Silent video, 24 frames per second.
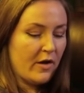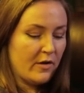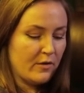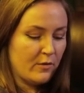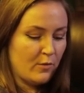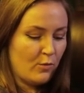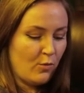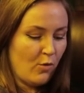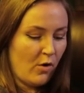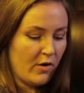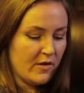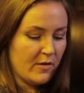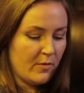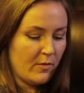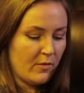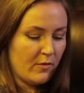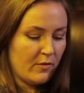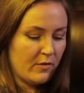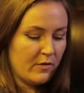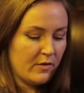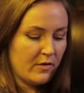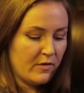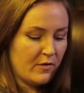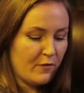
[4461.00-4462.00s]
one
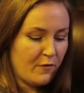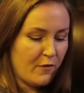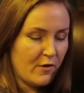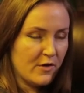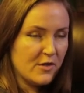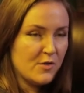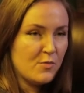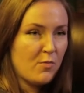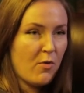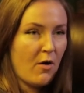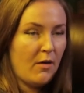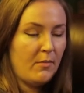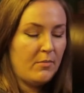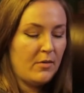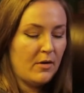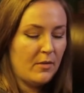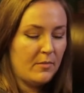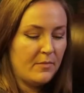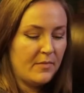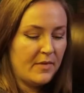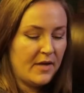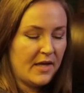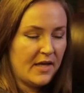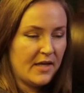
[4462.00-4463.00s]
of the first
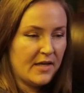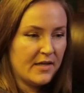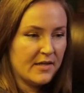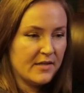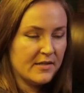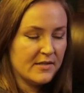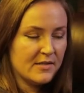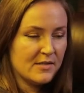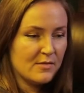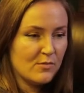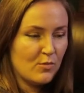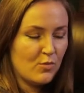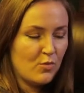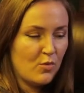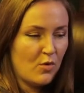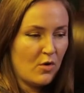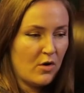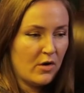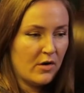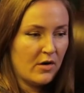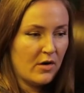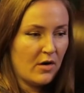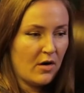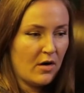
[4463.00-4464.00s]
problem is
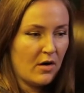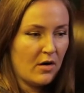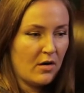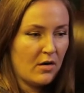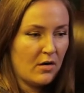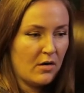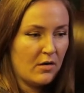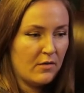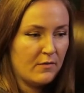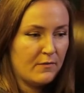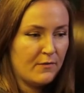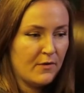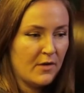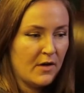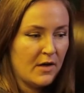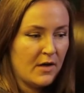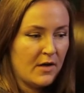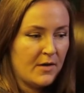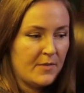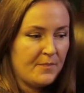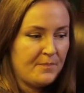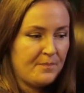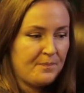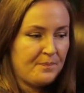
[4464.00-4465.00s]
one of
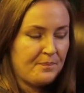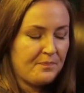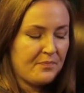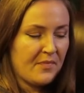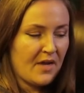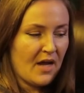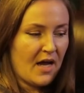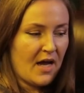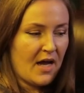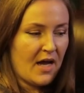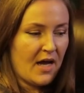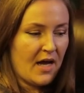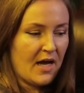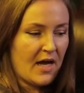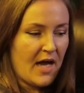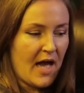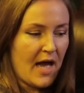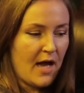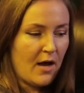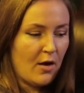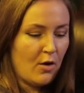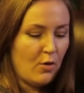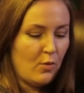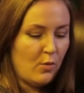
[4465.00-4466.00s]

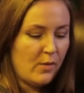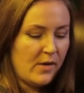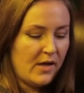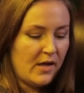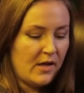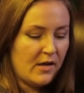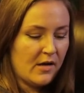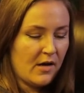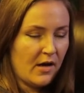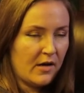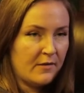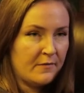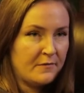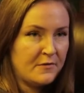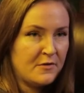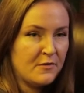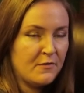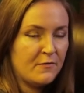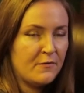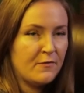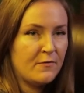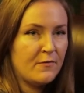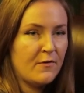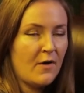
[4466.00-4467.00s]
how we kind of
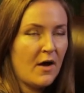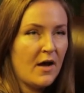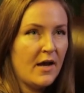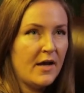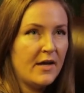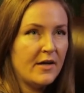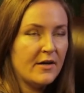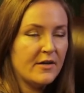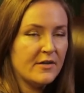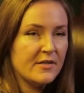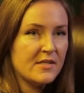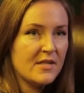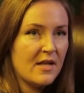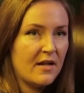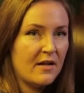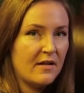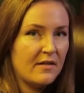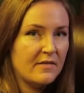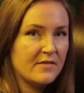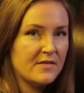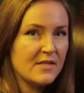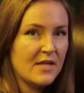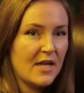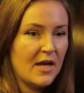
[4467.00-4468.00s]
define
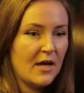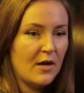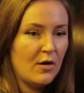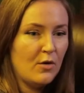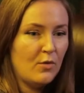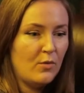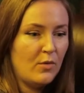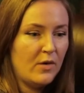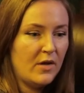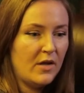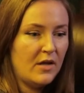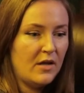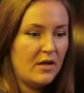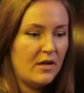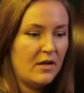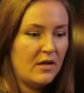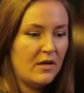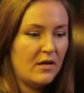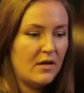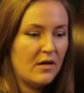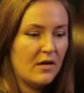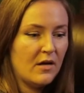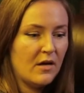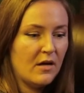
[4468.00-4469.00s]
ourselves and how
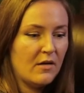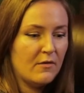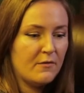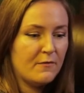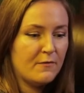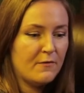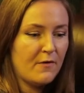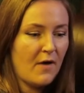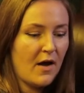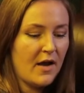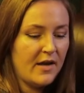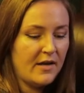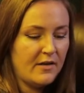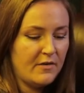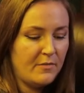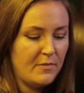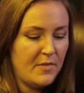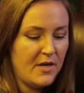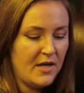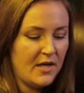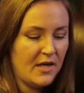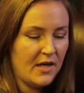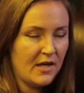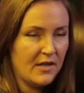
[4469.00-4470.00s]
we find
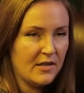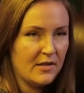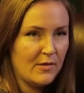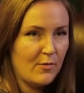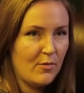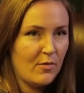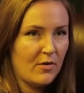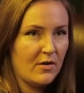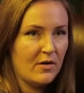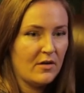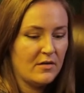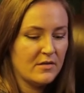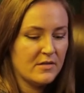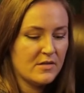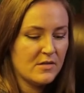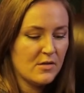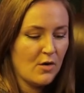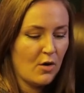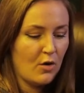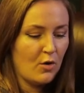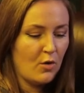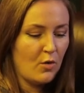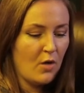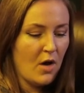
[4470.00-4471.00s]
meaning in the world.
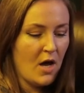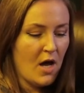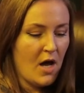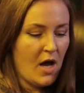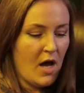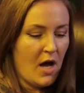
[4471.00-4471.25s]
So